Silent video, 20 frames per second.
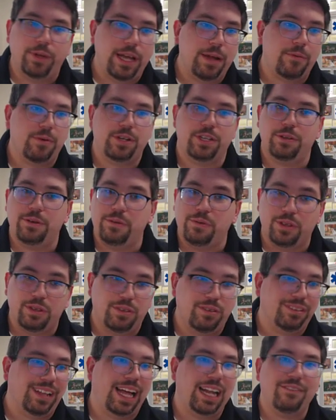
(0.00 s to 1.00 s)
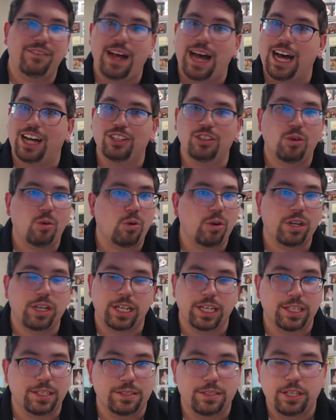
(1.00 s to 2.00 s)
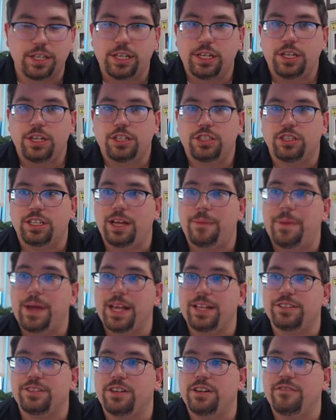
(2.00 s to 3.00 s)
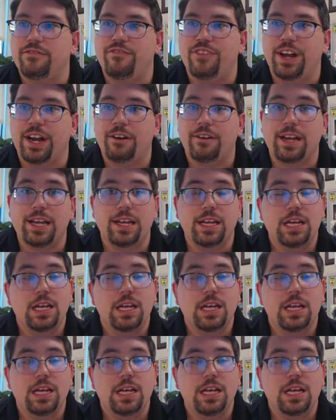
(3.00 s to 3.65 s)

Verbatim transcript: We're dealing with a lot of hollow organs, so that pain's going to vary.